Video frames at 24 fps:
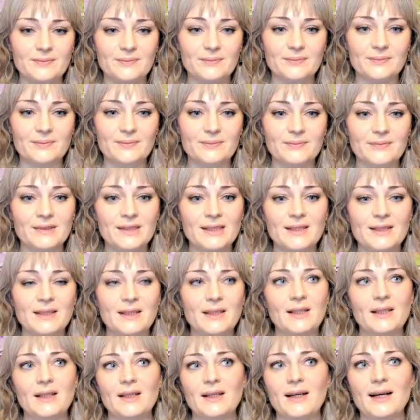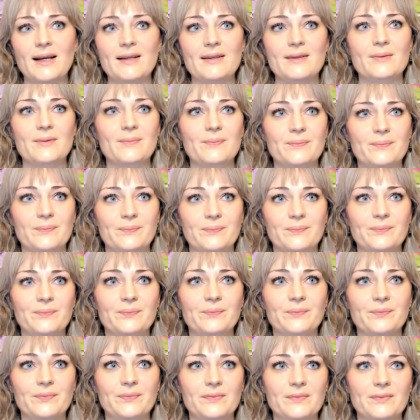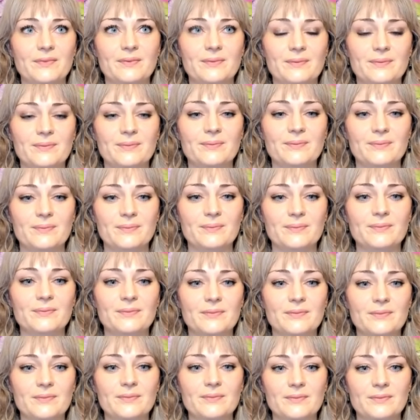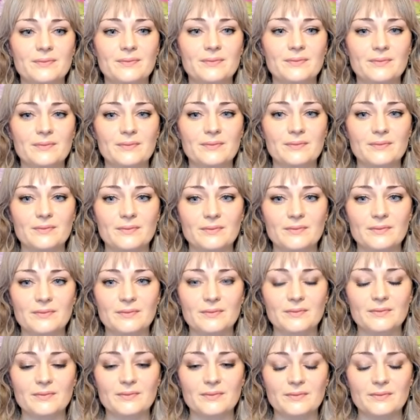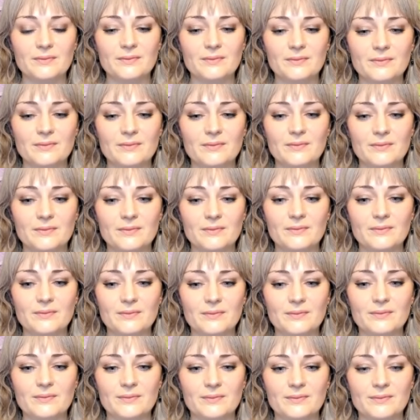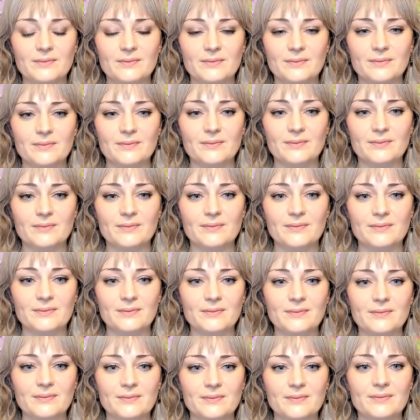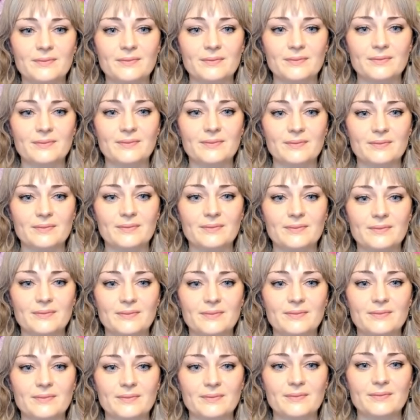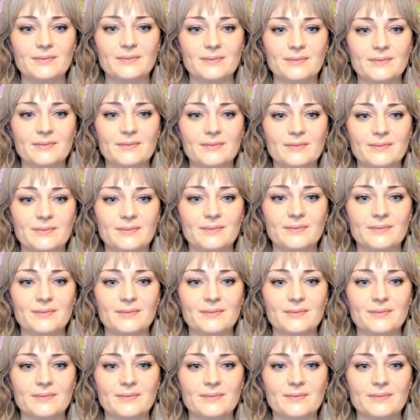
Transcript: (not speaking)